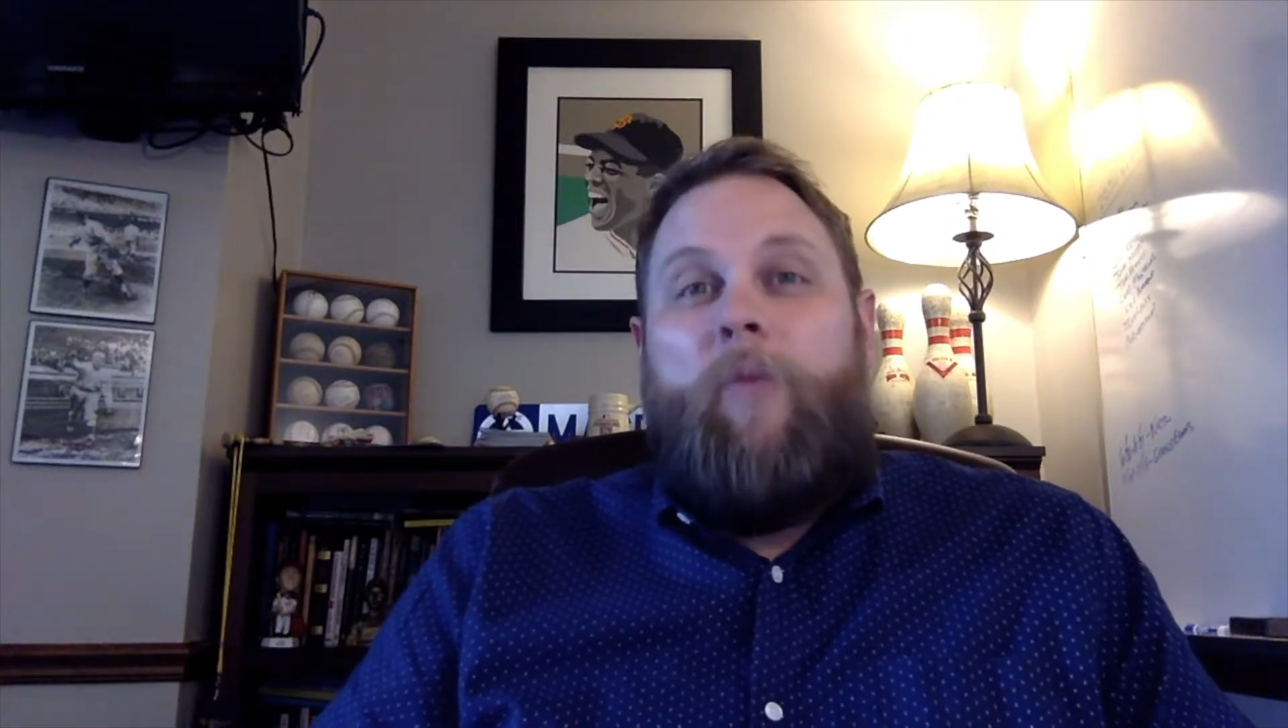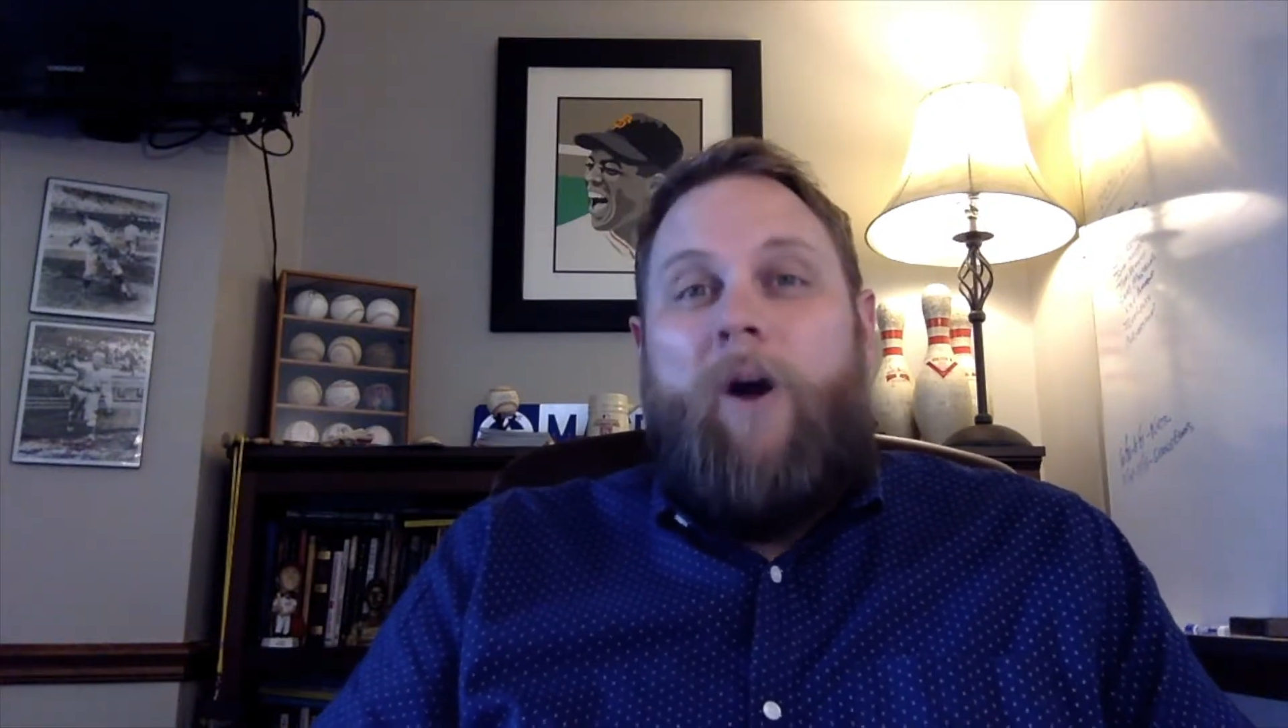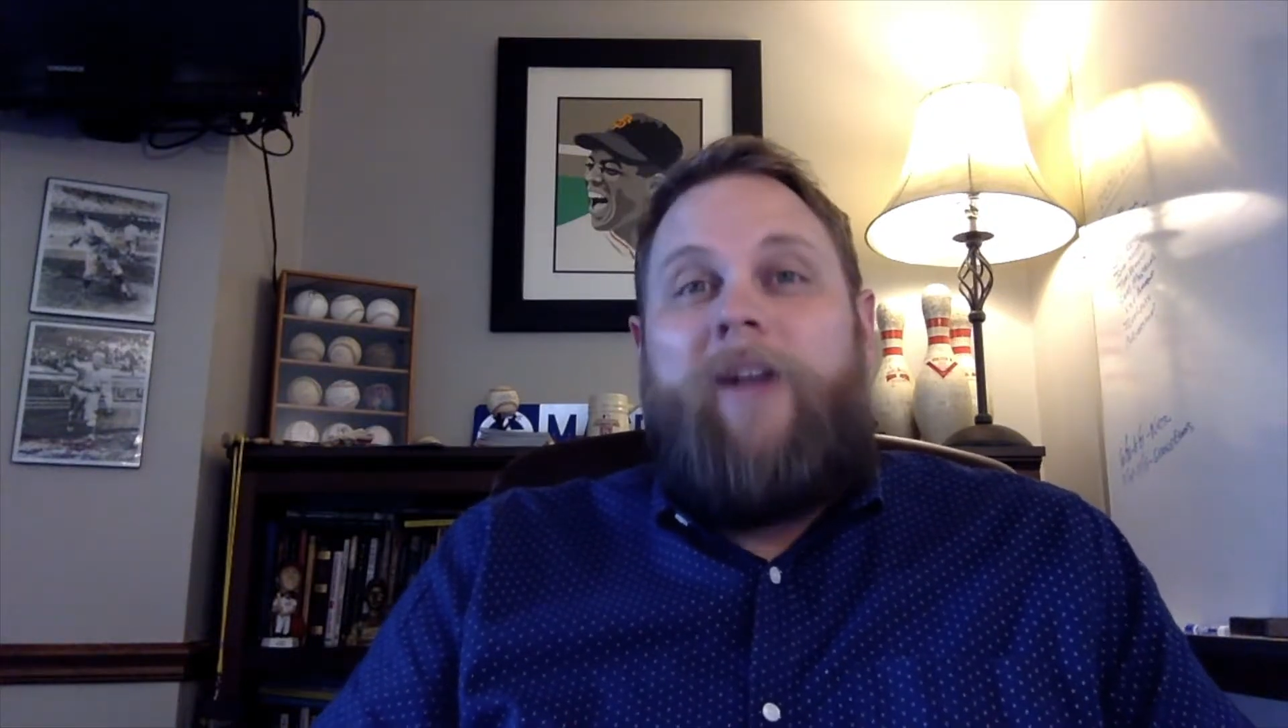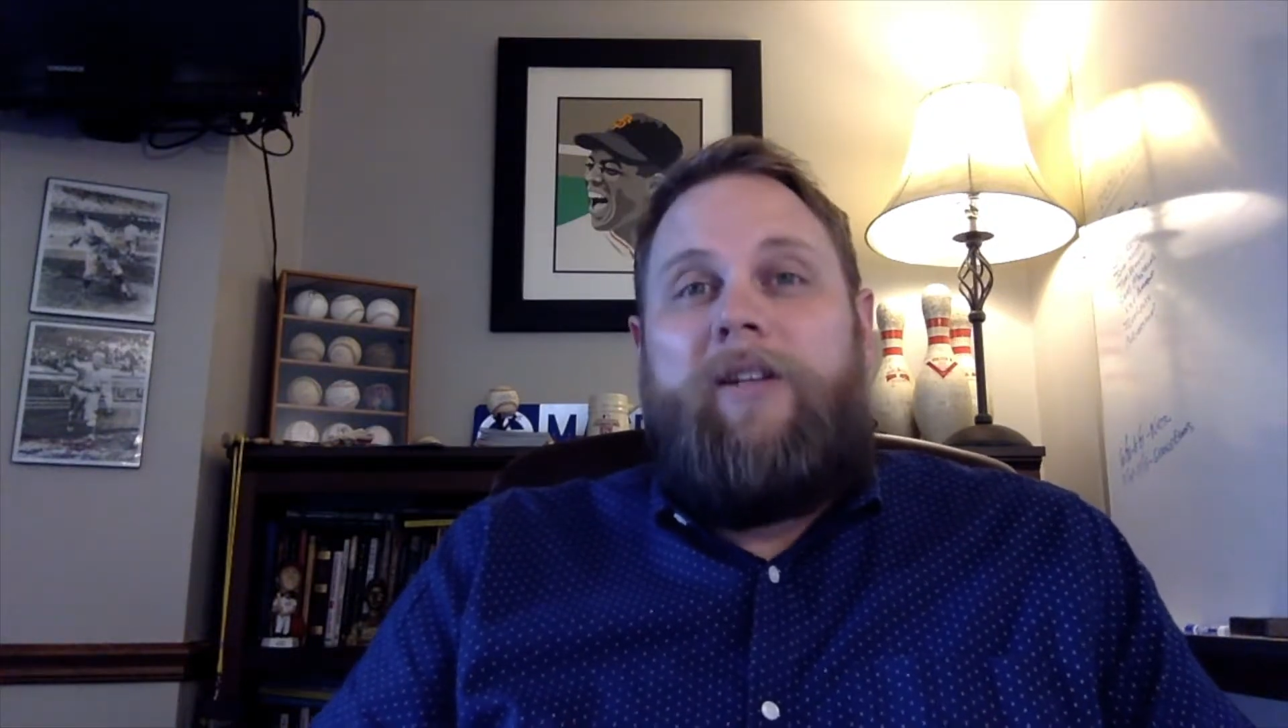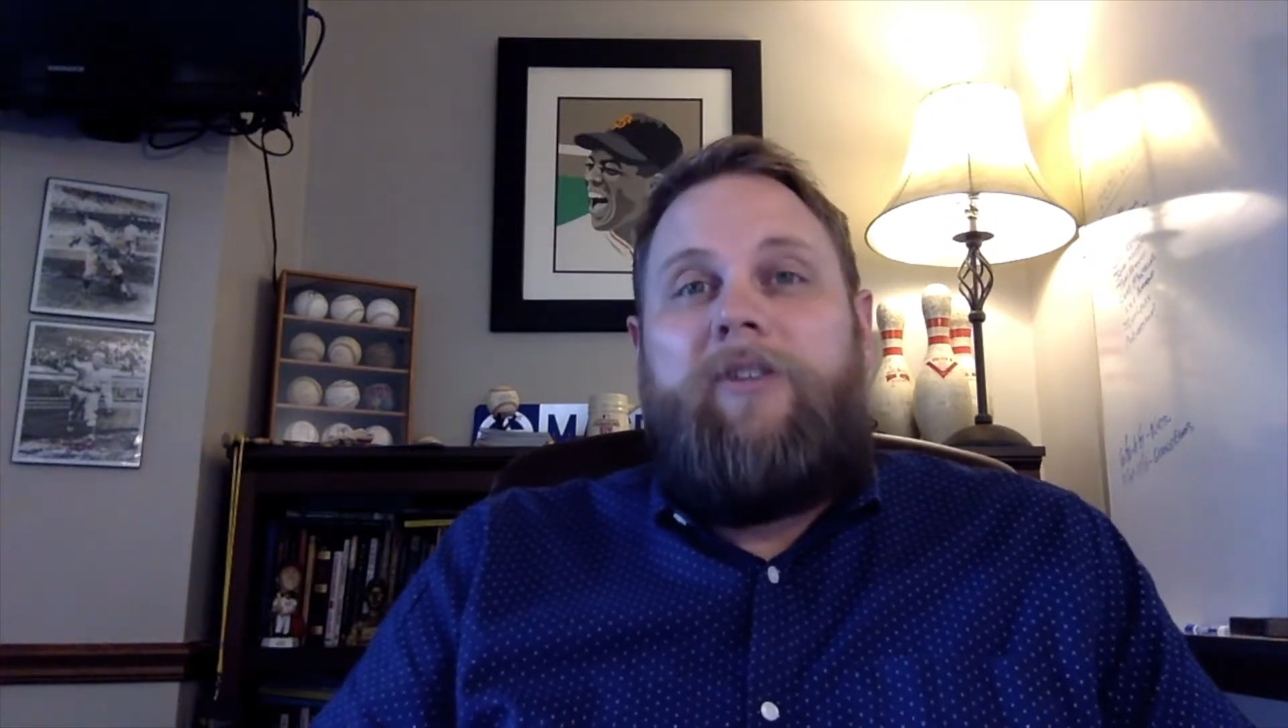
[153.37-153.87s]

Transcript: want